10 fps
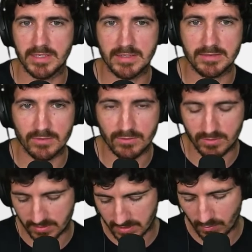it's good
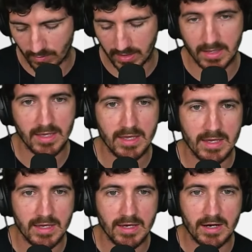that we
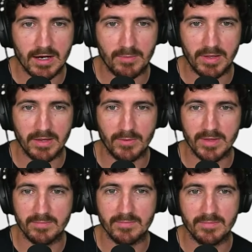are playing with
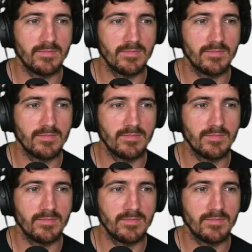it.